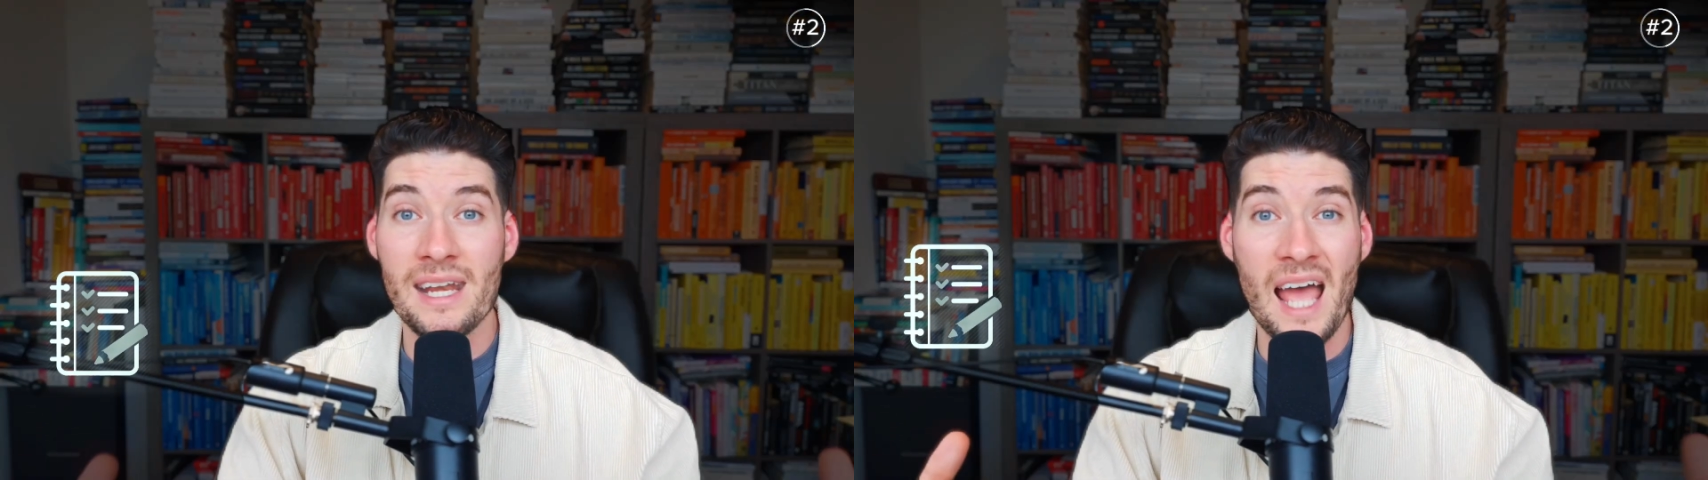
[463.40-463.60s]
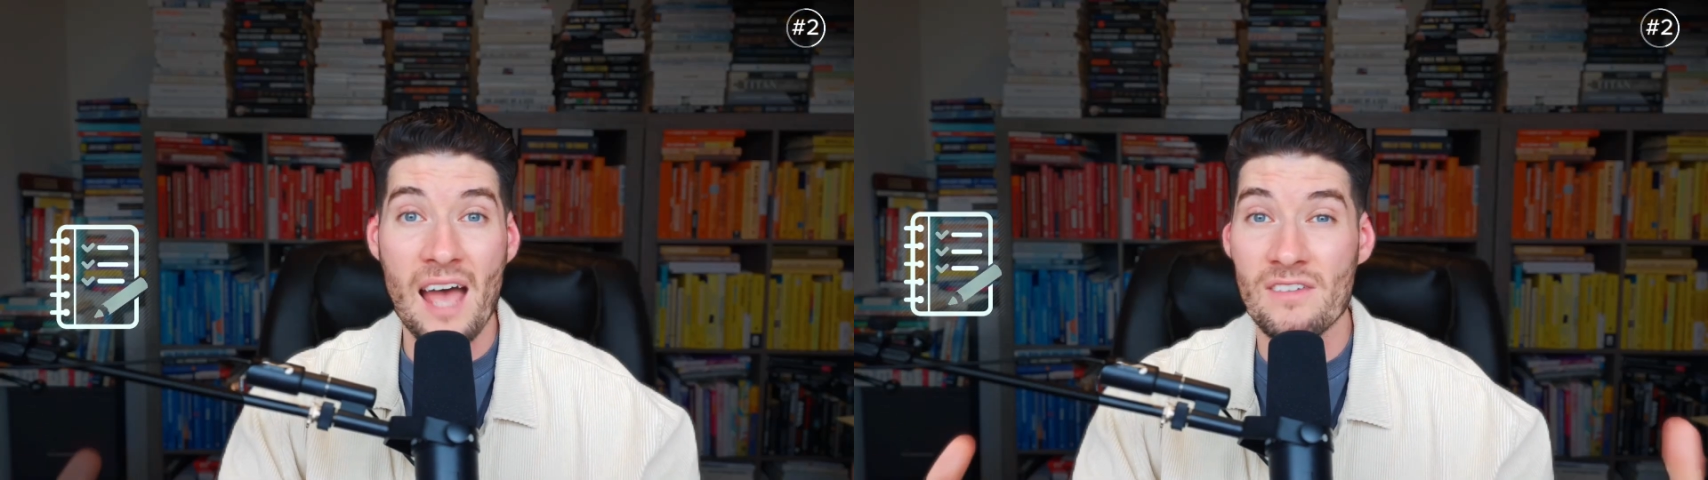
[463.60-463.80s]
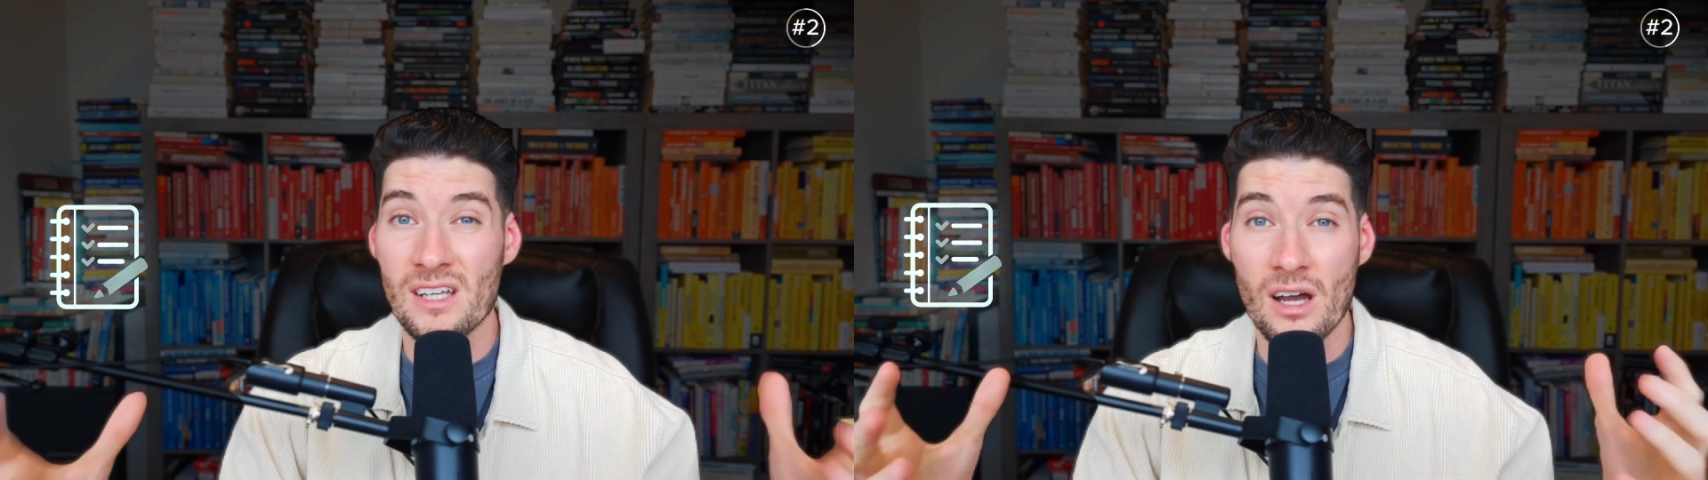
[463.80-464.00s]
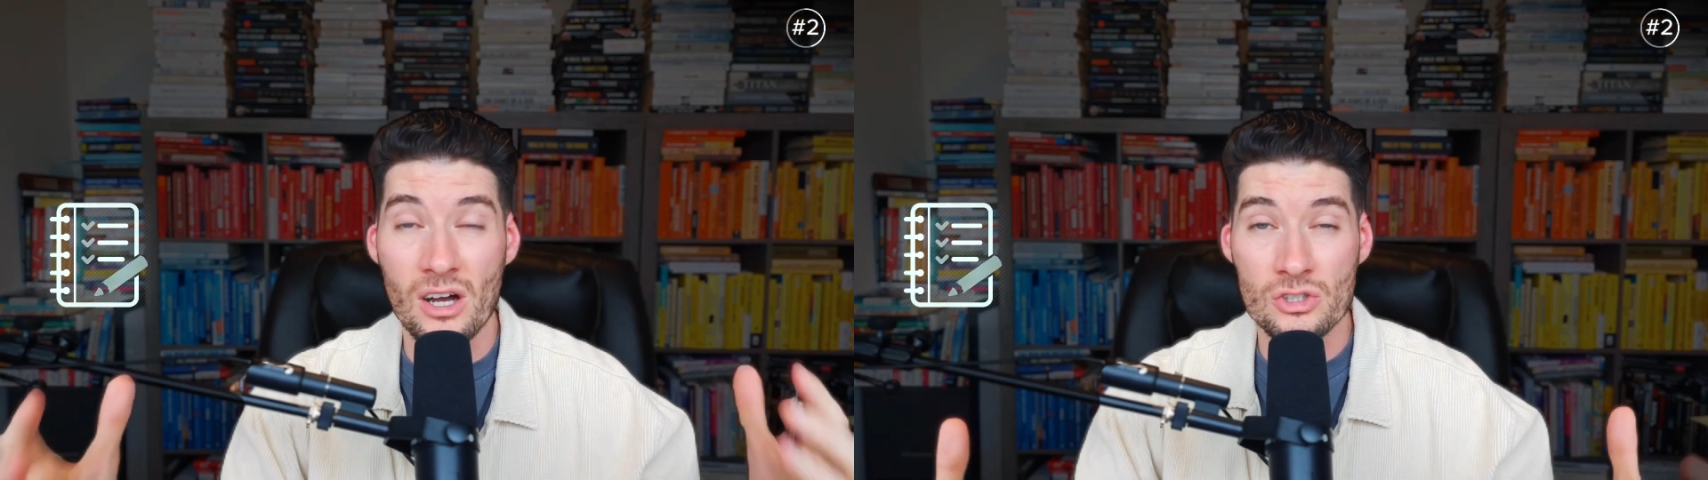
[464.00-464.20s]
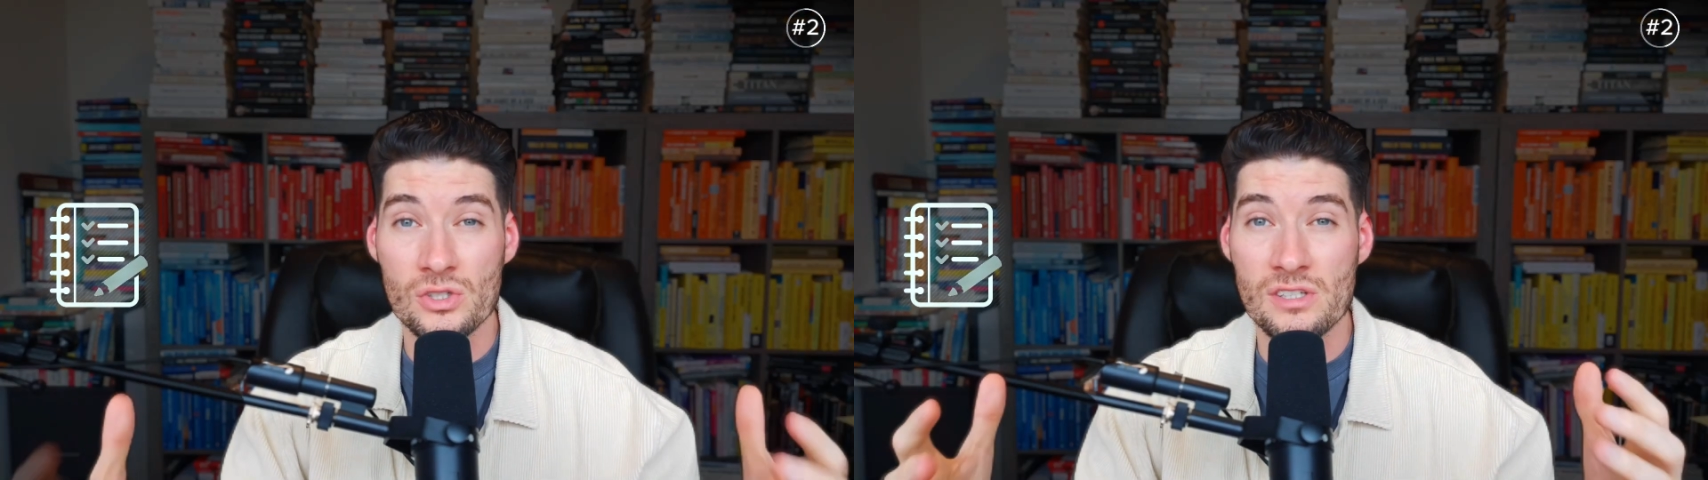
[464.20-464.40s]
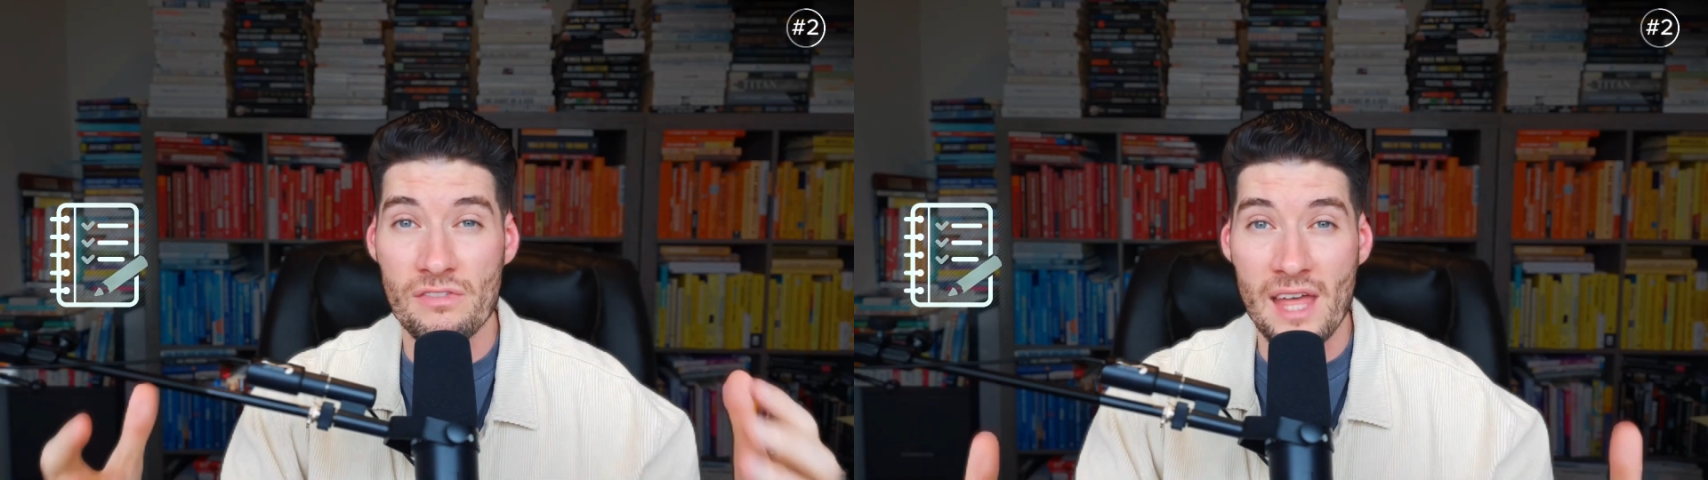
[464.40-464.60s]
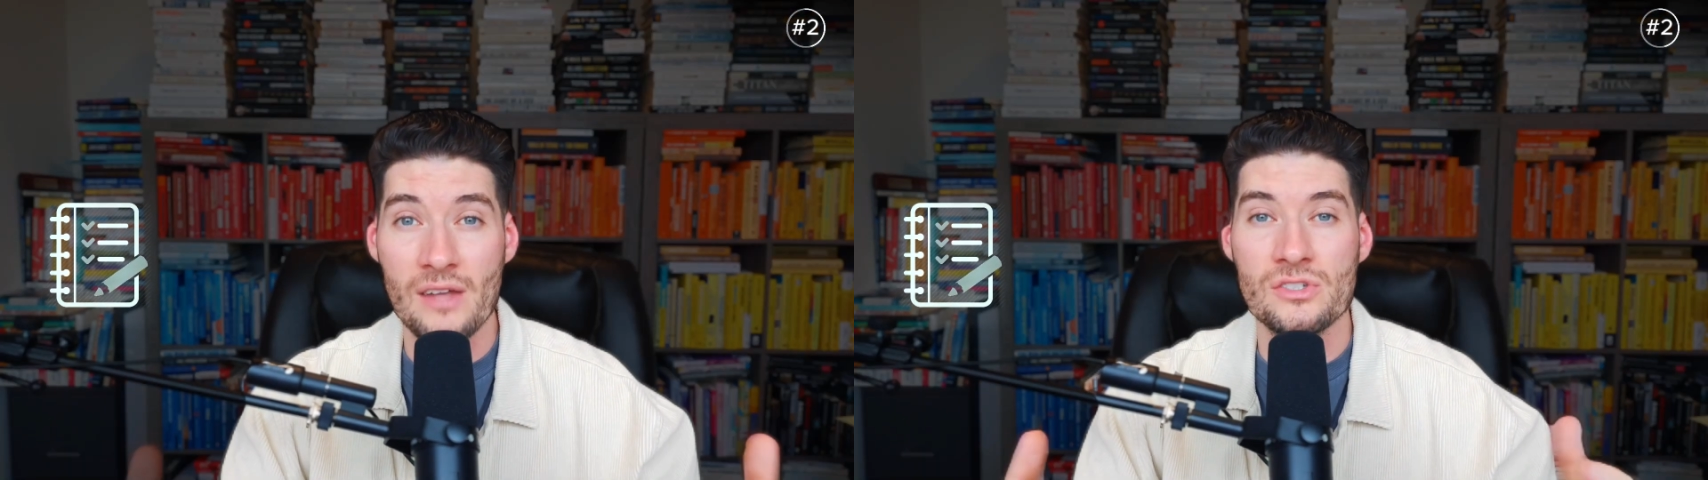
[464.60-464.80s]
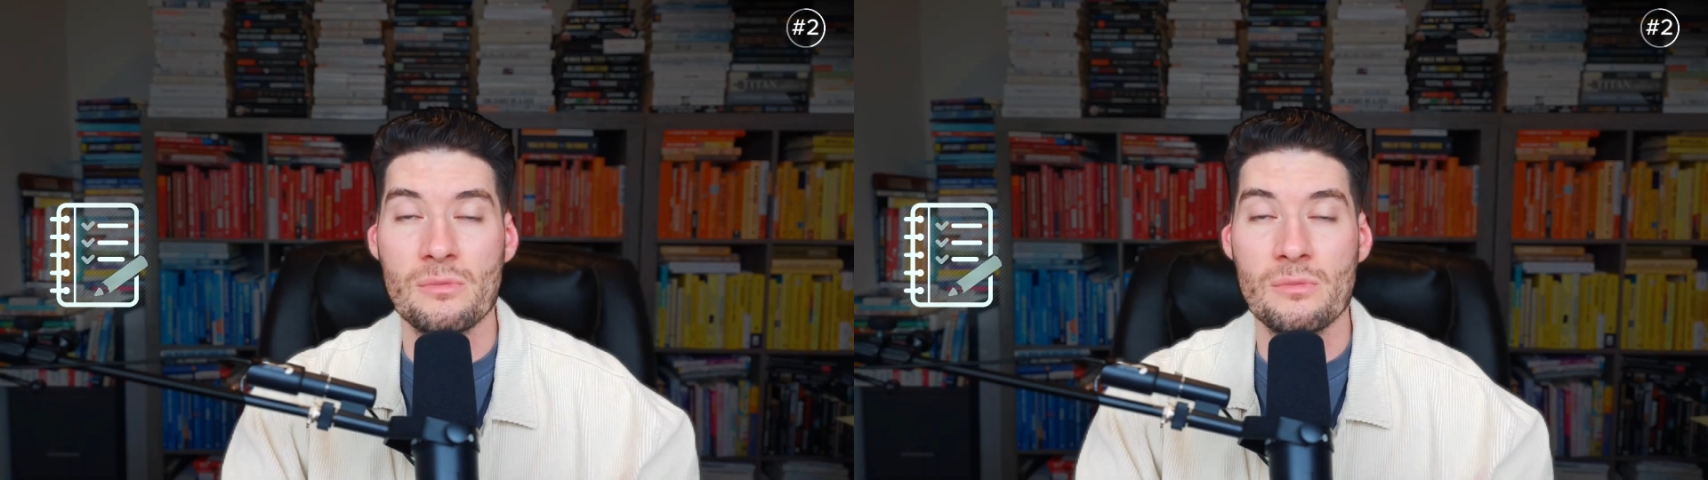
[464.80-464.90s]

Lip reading: having hundreds of thousands